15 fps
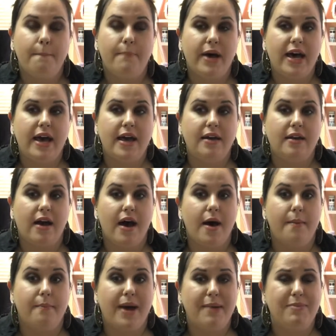but
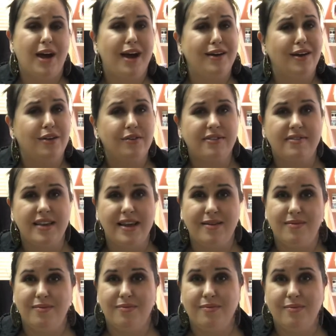um, I'm not
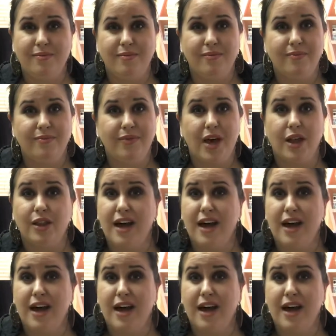noticing a